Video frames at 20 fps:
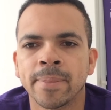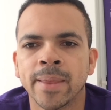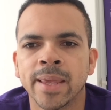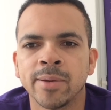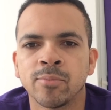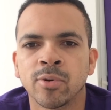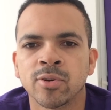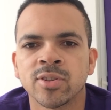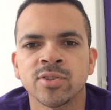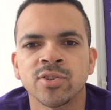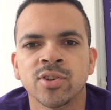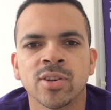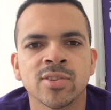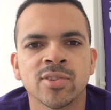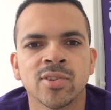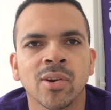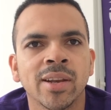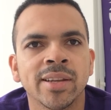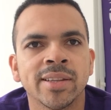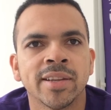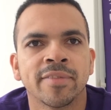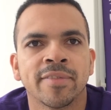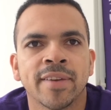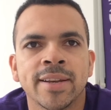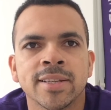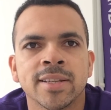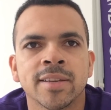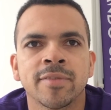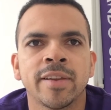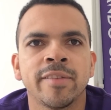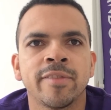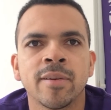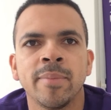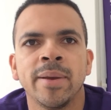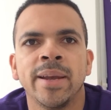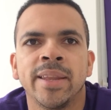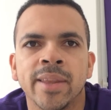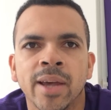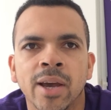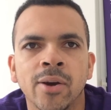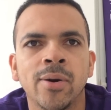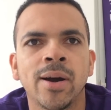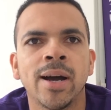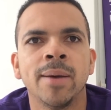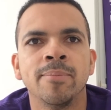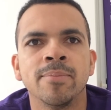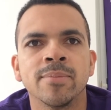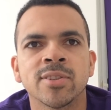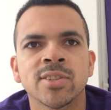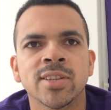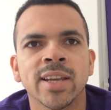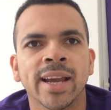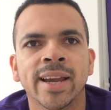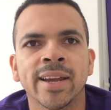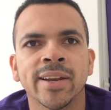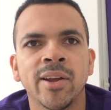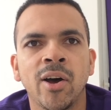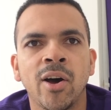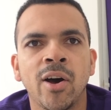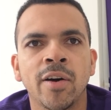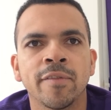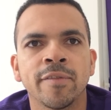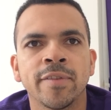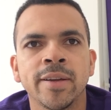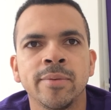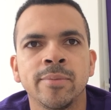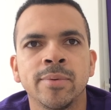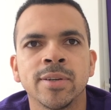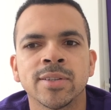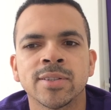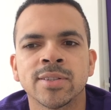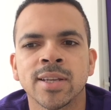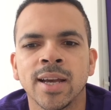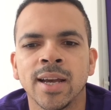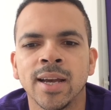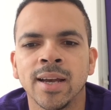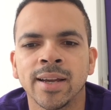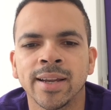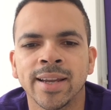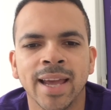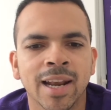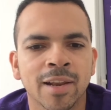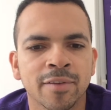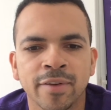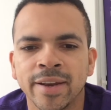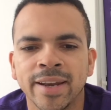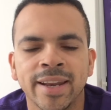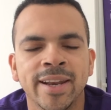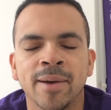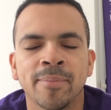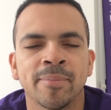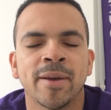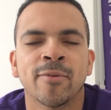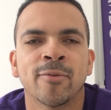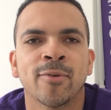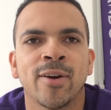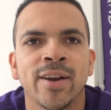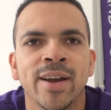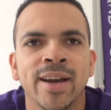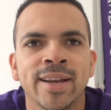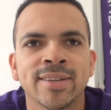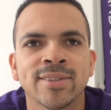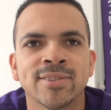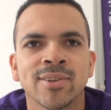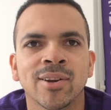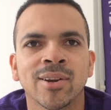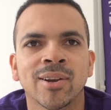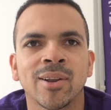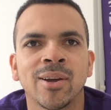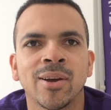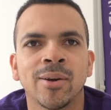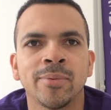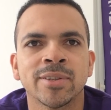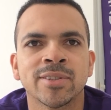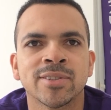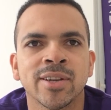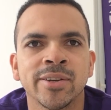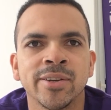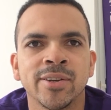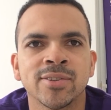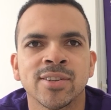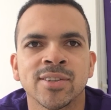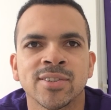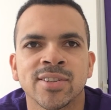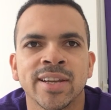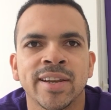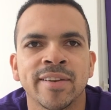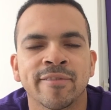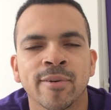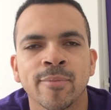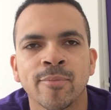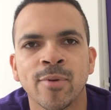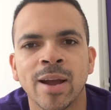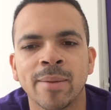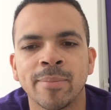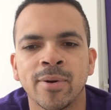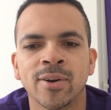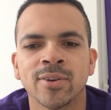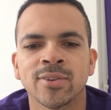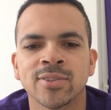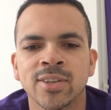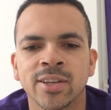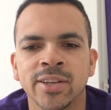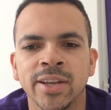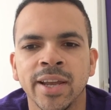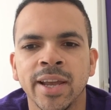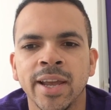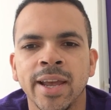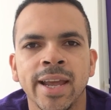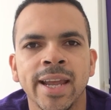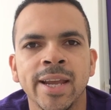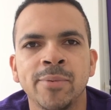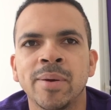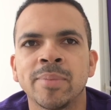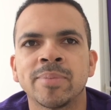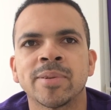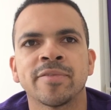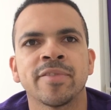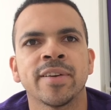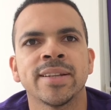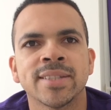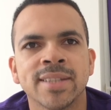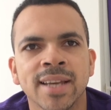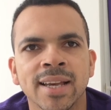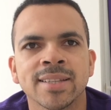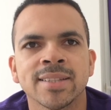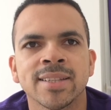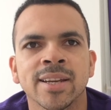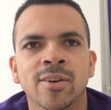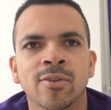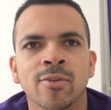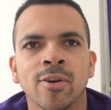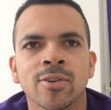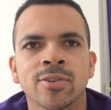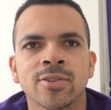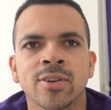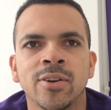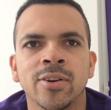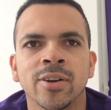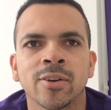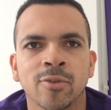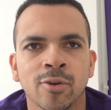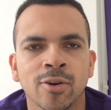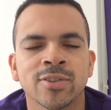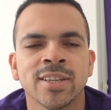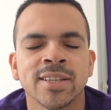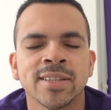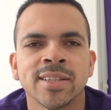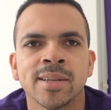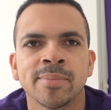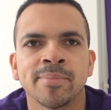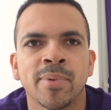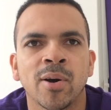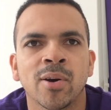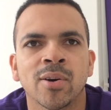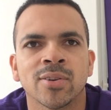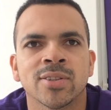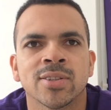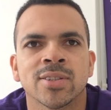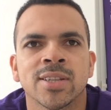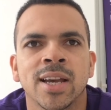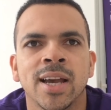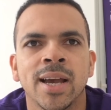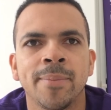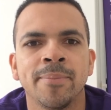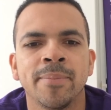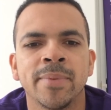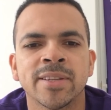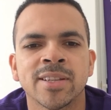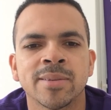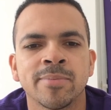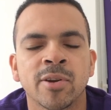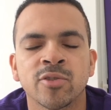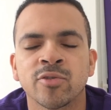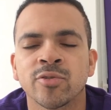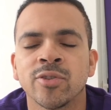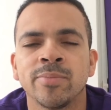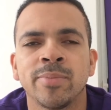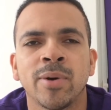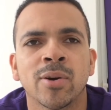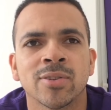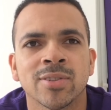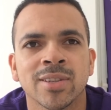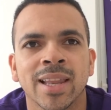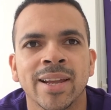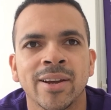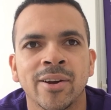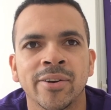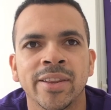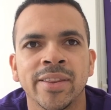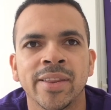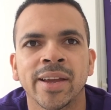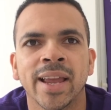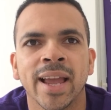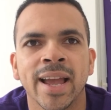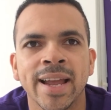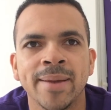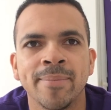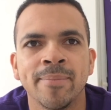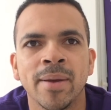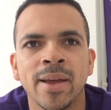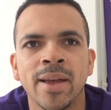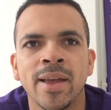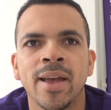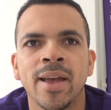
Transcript: He wasn't just solid defensively for me, though. Second half, he was gallivanting up that right-hand side like we're so used to seeing from Ramos. And he whipped a fantastic cross into the box, into the Montreal box late on in the game,